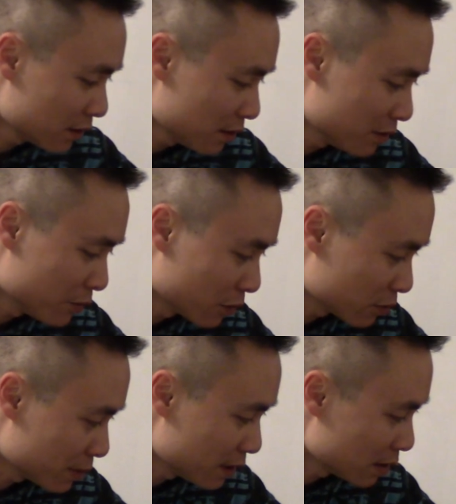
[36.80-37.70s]
if you want
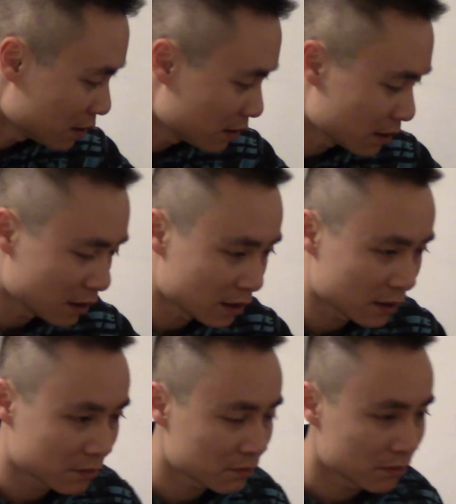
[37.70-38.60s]
to be
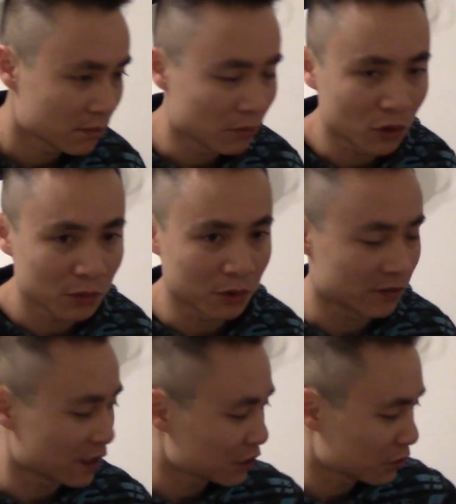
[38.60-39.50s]
more
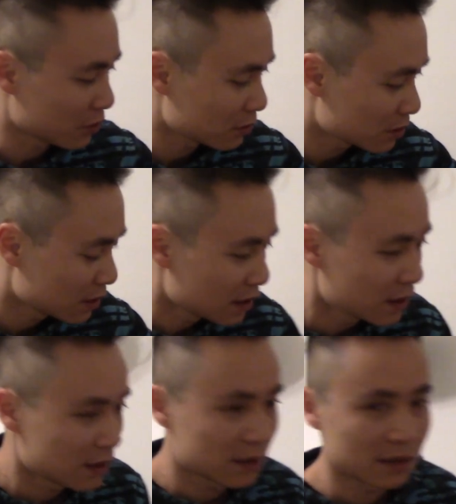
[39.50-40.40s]
professional,
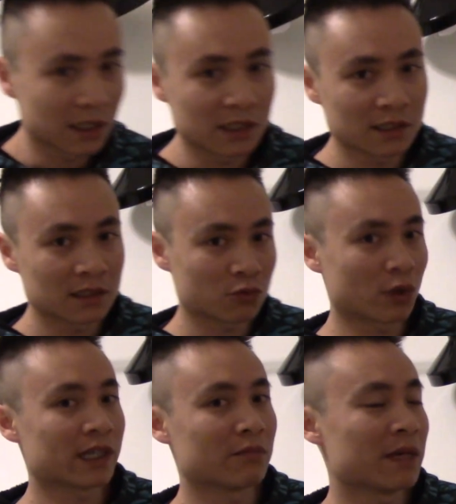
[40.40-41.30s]
then it is
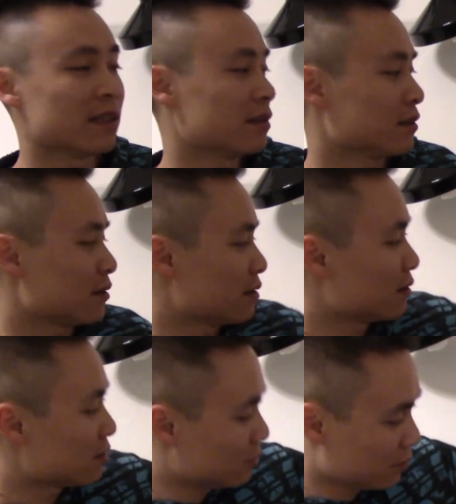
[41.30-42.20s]
recommended
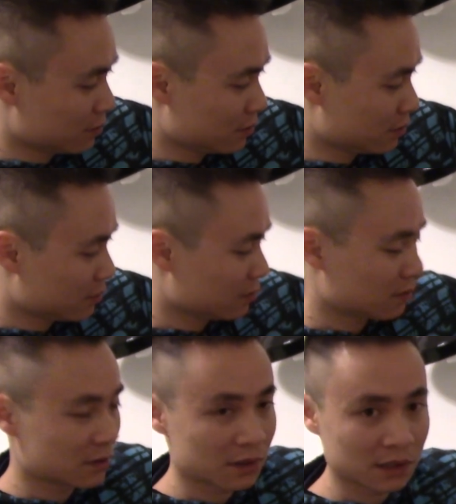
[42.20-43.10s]
to
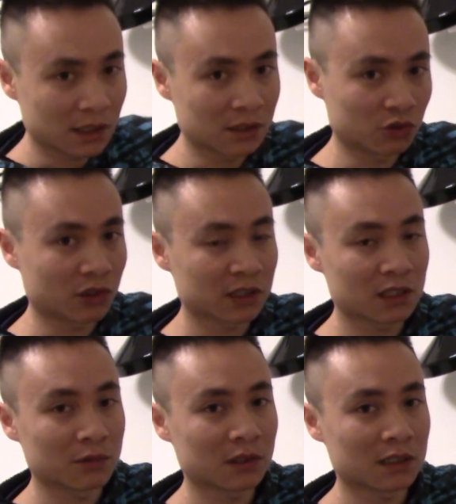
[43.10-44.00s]
get a drawing
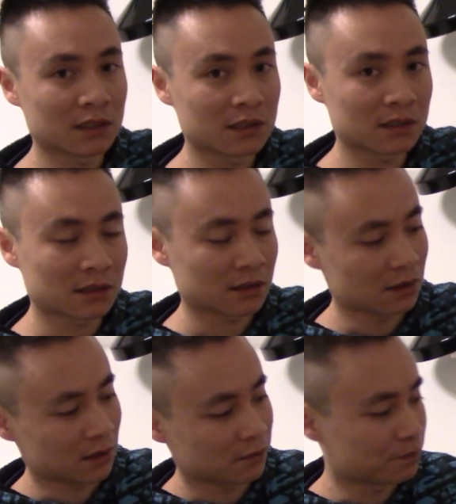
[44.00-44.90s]
table like this.
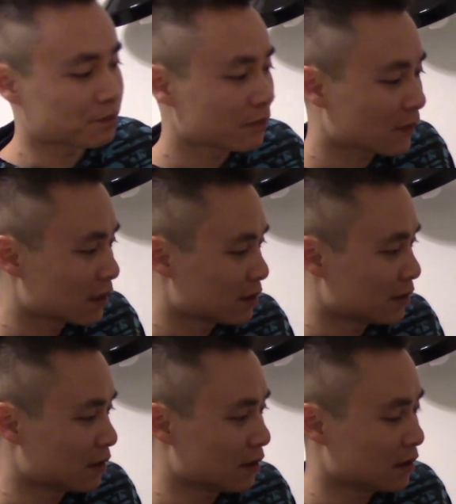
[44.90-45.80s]

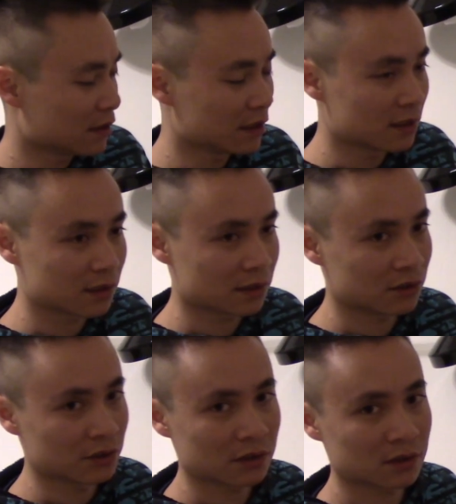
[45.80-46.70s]
It is
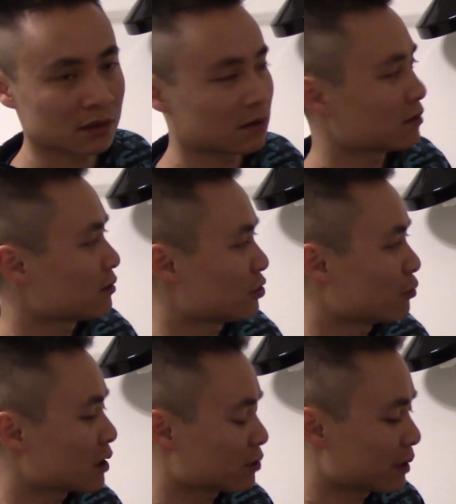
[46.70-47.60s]
just so
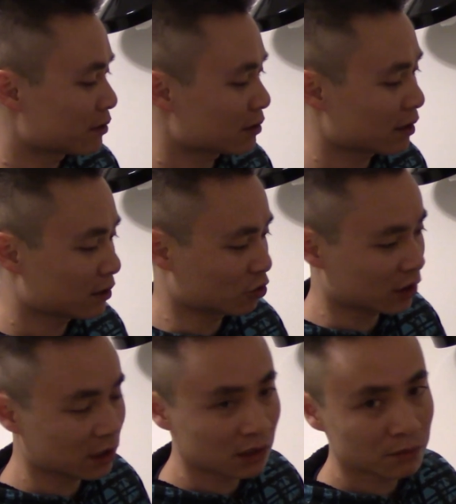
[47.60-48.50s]
much better than a
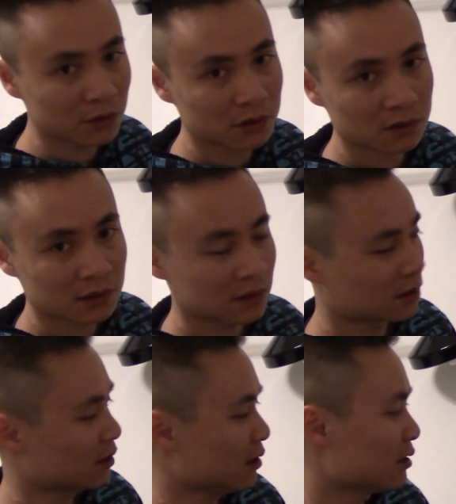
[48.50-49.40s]
drawing clipboard.
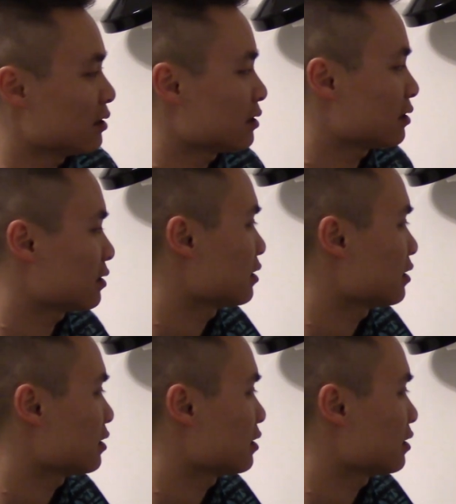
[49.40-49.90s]
It is